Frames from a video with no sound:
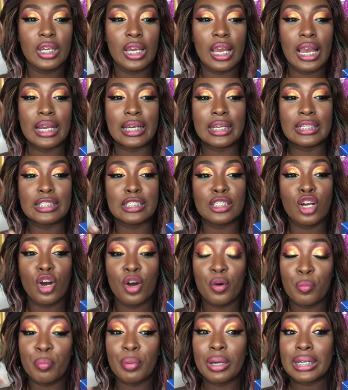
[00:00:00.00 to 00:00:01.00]
and it's
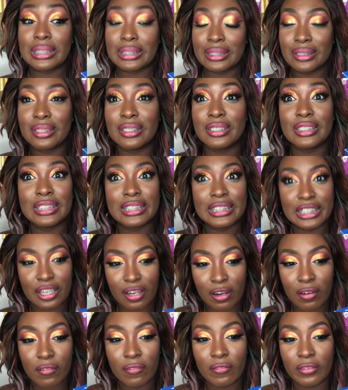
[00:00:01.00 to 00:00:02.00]
compared to the
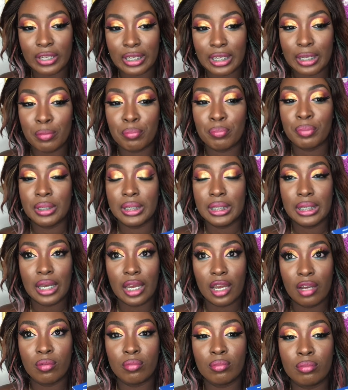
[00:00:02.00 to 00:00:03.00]
CeraVe
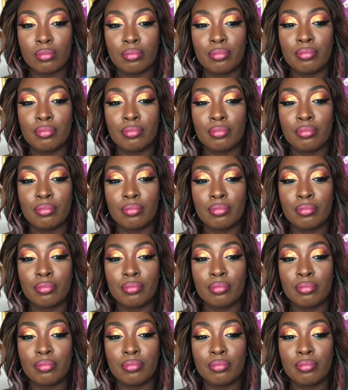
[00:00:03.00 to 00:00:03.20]
PM